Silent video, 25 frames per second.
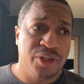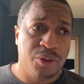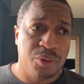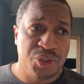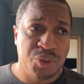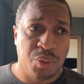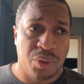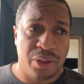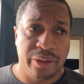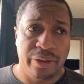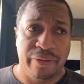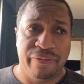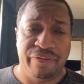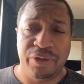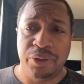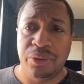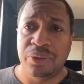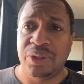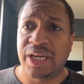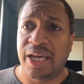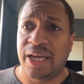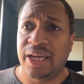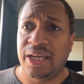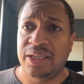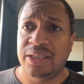was one of the few
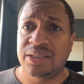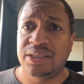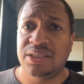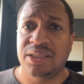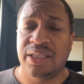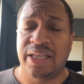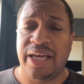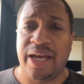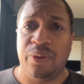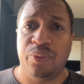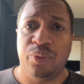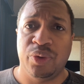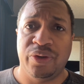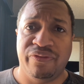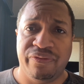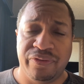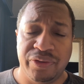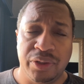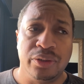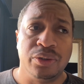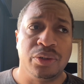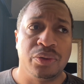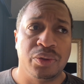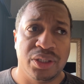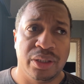days that we
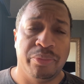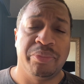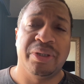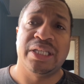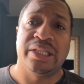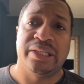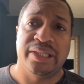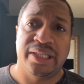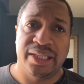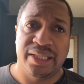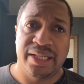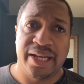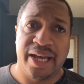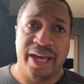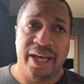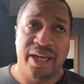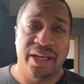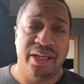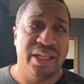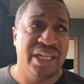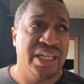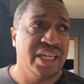flew in the middle of the day.